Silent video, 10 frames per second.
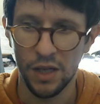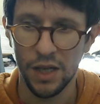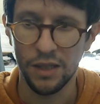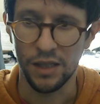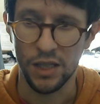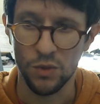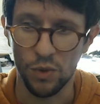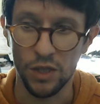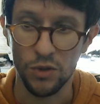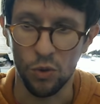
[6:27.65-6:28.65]
And the next
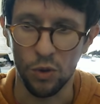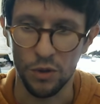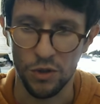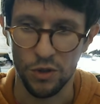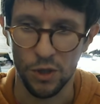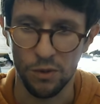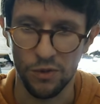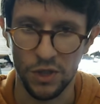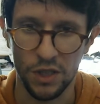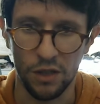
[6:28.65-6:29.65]
one is also starts with
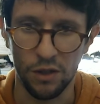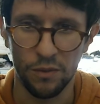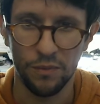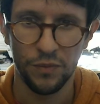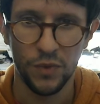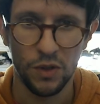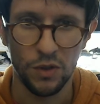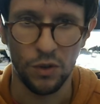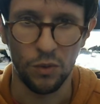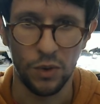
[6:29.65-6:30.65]
a 0.
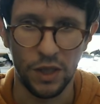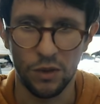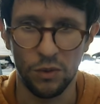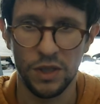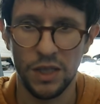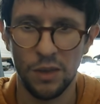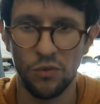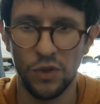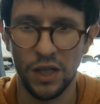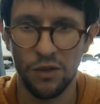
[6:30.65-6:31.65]
So we can do the same
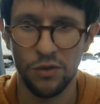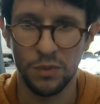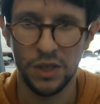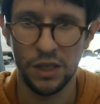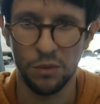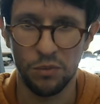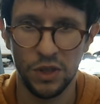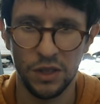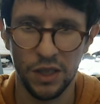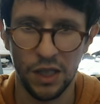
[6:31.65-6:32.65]
thing,
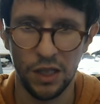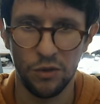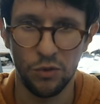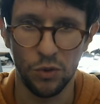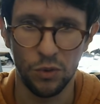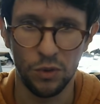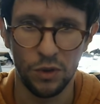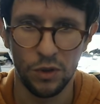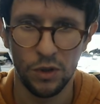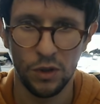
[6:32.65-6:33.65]
fmt.println rune
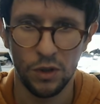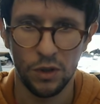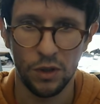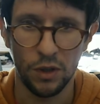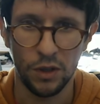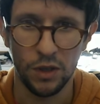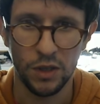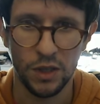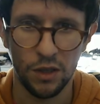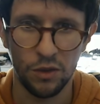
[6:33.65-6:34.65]

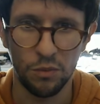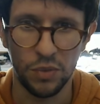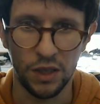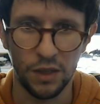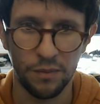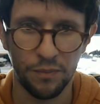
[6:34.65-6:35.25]
0b.